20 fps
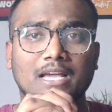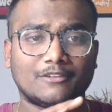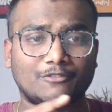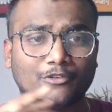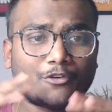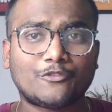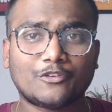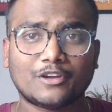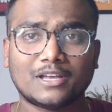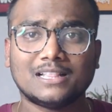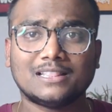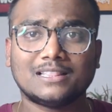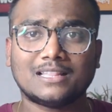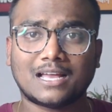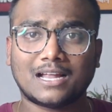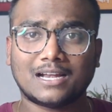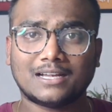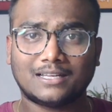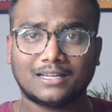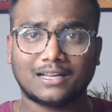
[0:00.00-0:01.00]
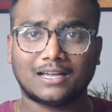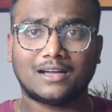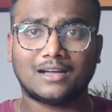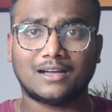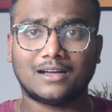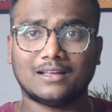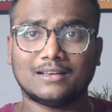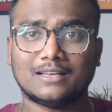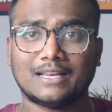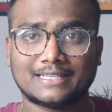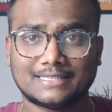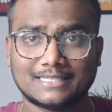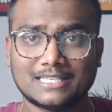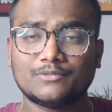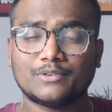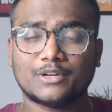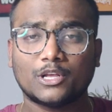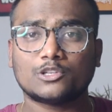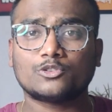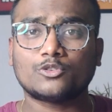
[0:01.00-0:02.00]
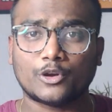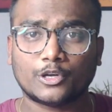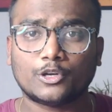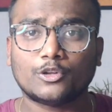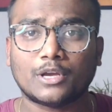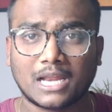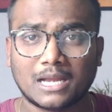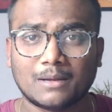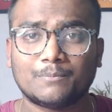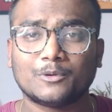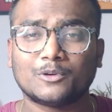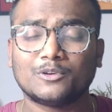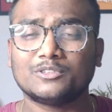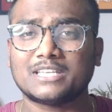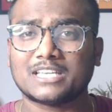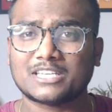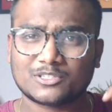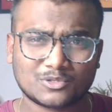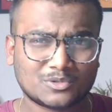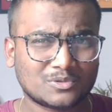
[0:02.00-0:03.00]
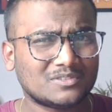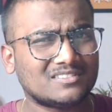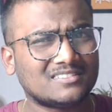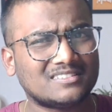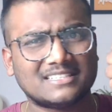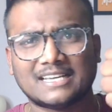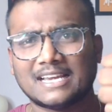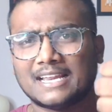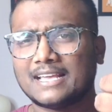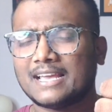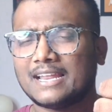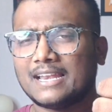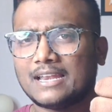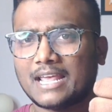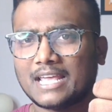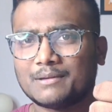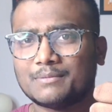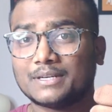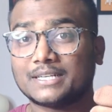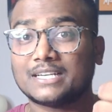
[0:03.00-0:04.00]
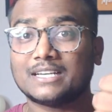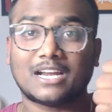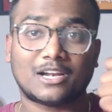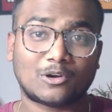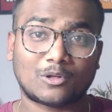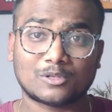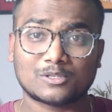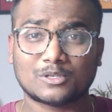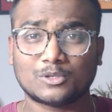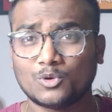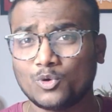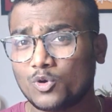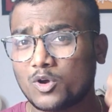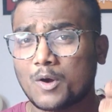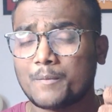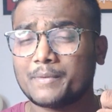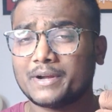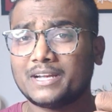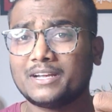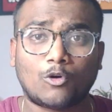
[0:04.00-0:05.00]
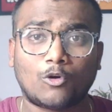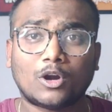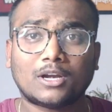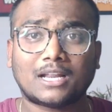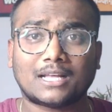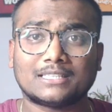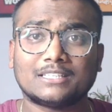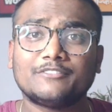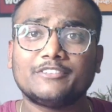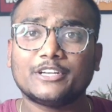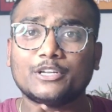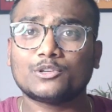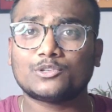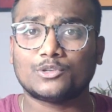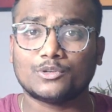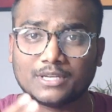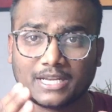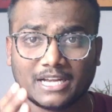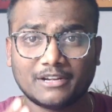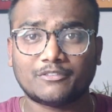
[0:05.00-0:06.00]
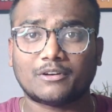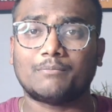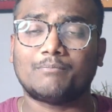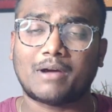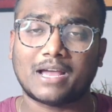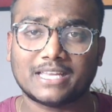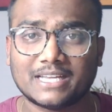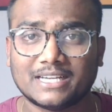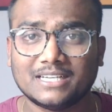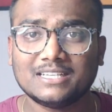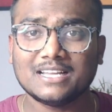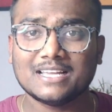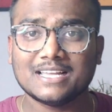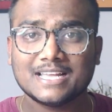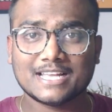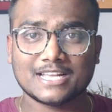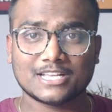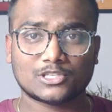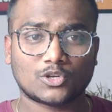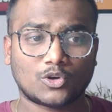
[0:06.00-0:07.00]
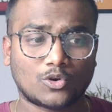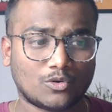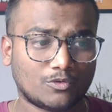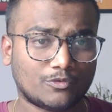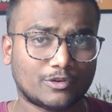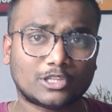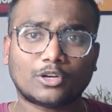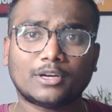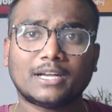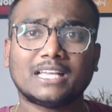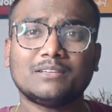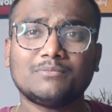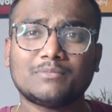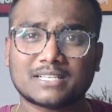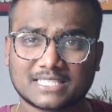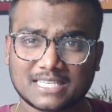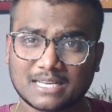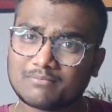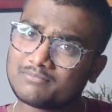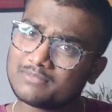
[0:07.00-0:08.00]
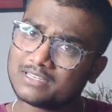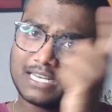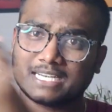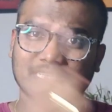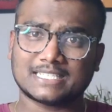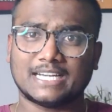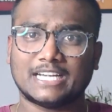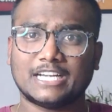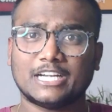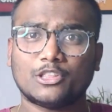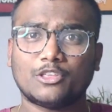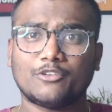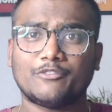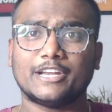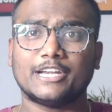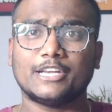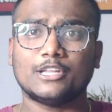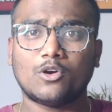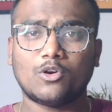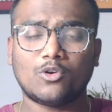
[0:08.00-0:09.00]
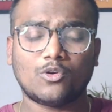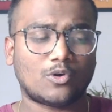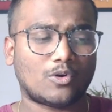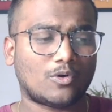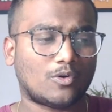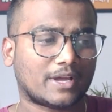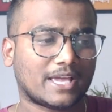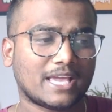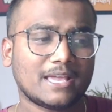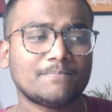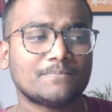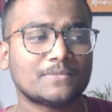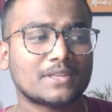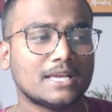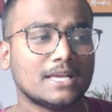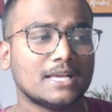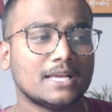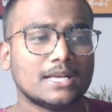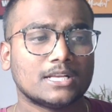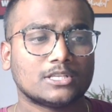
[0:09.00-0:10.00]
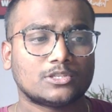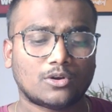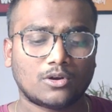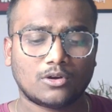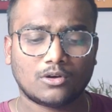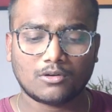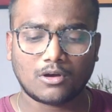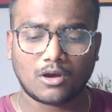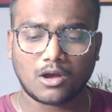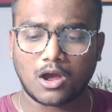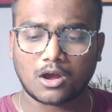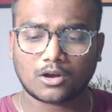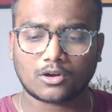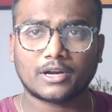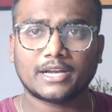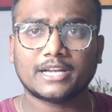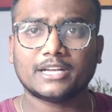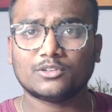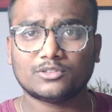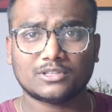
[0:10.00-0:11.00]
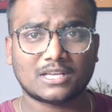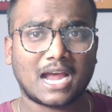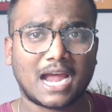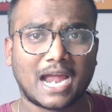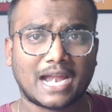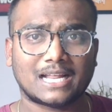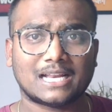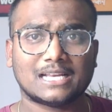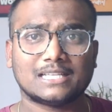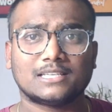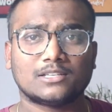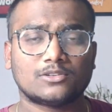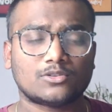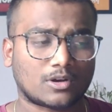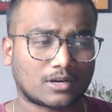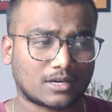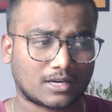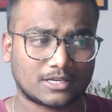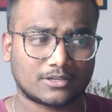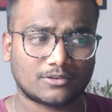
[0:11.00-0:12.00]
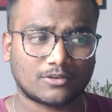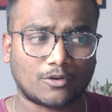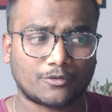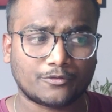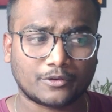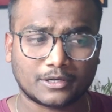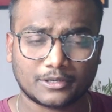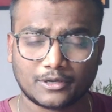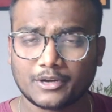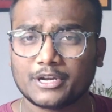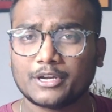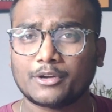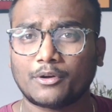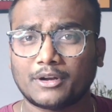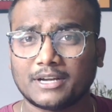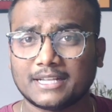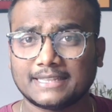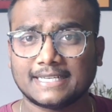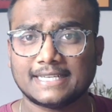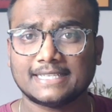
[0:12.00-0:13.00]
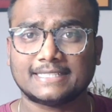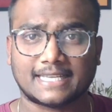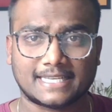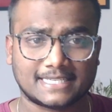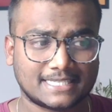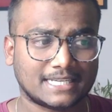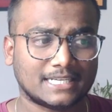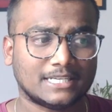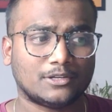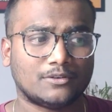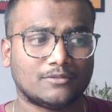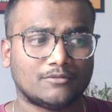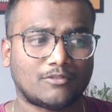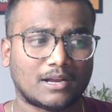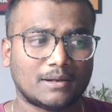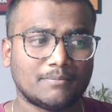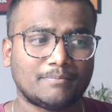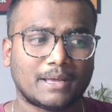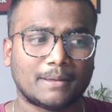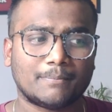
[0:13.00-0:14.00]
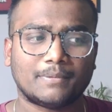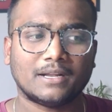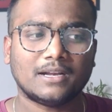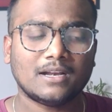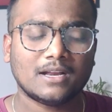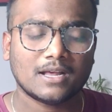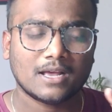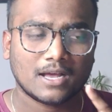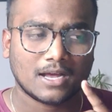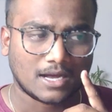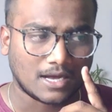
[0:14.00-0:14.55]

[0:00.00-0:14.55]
if you feel that this video is going to help you, just click a like button and also do comment what other videos you need from my end. So without taking much time, let's get into the video. Okay, so according to the analysis or of 2023 session 1 paper,